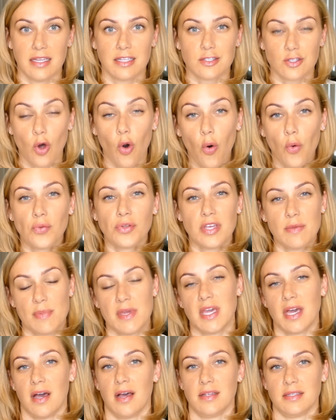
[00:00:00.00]
It's only
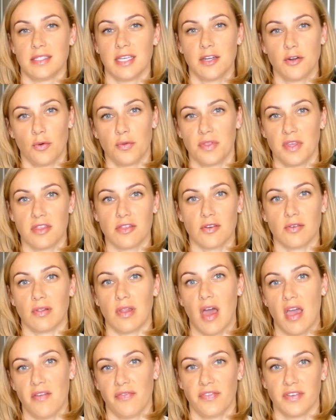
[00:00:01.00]
because they don't think their
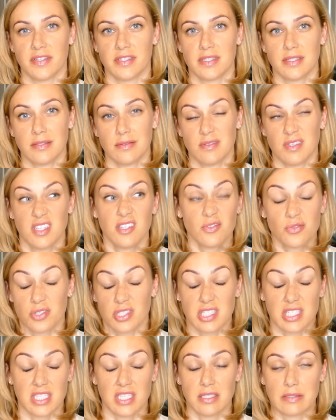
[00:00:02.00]
life is
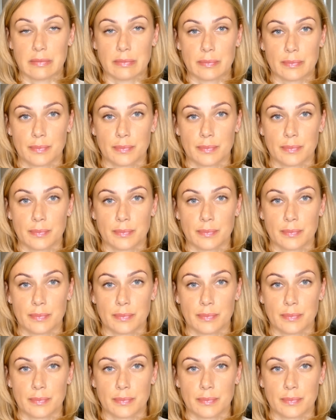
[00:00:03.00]
interesting.